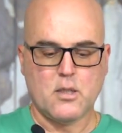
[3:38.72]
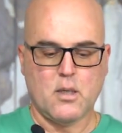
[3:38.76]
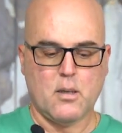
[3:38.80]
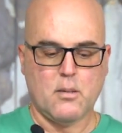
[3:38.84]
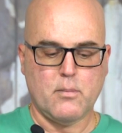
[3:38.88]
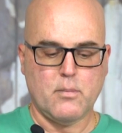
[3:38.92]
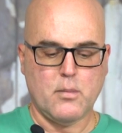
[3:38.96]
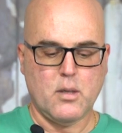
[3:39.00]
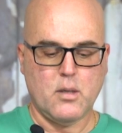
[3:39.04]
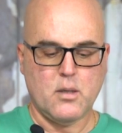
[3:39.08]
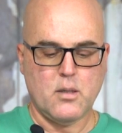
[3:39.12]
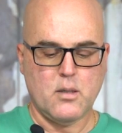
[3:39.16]

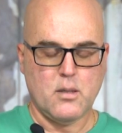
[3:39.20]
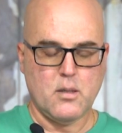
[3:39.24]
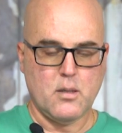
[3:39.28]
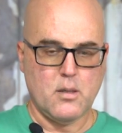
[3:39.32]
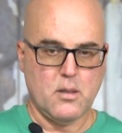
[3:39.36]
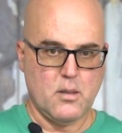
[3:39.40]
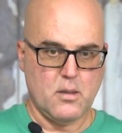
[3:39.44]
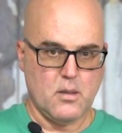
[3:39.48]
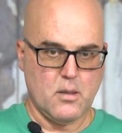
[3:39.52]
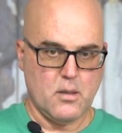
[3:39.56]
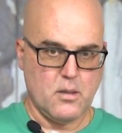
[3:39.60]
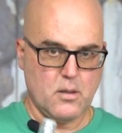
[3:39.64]
some
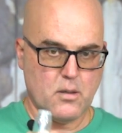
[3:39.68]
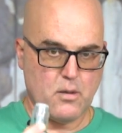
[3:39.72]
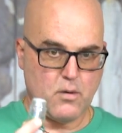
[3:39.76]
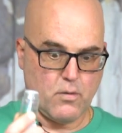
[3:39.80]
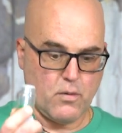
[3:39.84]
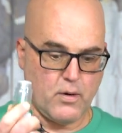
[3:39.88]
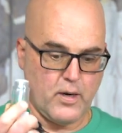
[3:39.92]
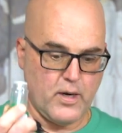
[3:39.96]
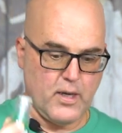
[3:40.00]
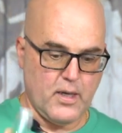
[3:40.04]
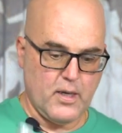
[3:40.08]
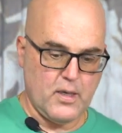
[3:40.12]

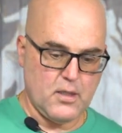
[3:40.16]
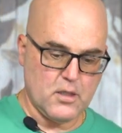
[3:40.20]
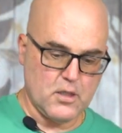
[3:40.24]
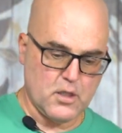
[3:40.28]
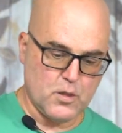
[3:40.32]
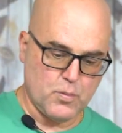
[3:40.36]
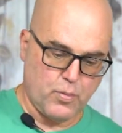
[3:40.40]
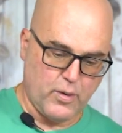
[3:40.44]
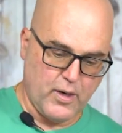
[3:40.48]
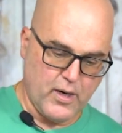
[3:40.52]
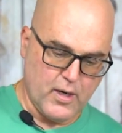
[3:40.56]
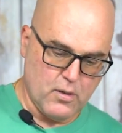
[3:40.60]
green
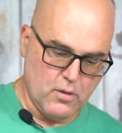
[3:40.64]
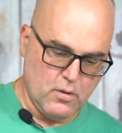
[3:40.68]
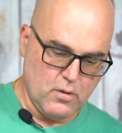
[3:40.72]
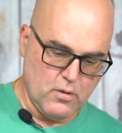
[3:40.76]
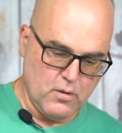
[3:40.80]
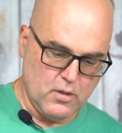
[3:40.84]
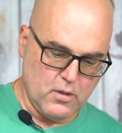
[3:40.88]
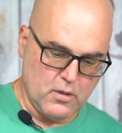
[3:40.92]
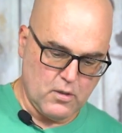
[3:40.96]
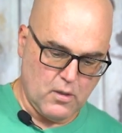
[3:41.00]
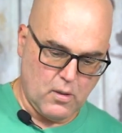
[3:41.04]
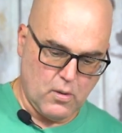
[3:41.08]

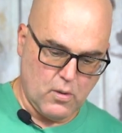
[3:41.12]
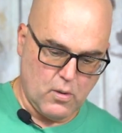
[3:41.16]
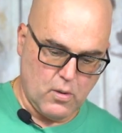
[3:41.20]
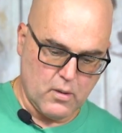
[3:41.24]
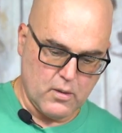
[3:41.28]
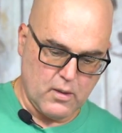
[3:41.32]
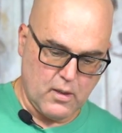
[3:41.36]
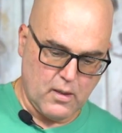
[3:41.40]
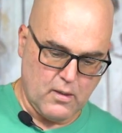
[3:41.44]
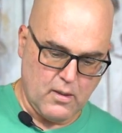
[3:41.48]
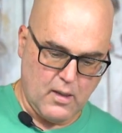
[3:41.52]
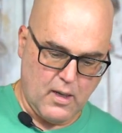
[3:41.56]
sprinkles
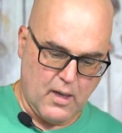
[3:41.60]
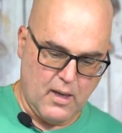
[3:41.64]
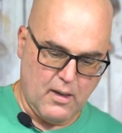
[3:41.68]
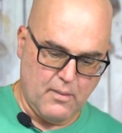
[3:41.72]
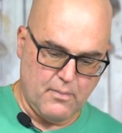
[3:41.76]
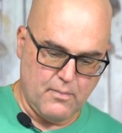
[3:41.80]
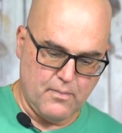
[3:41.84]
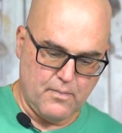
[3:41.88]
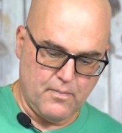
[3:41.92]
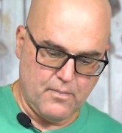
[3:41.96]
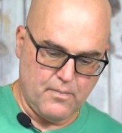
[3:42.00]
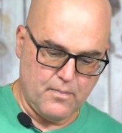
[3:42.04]
along the
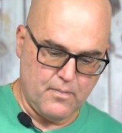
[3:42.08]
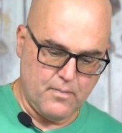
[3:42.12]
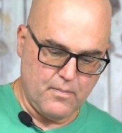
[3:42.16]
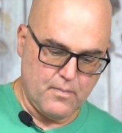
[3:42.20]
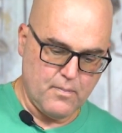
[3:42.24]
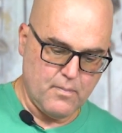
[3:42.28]
top.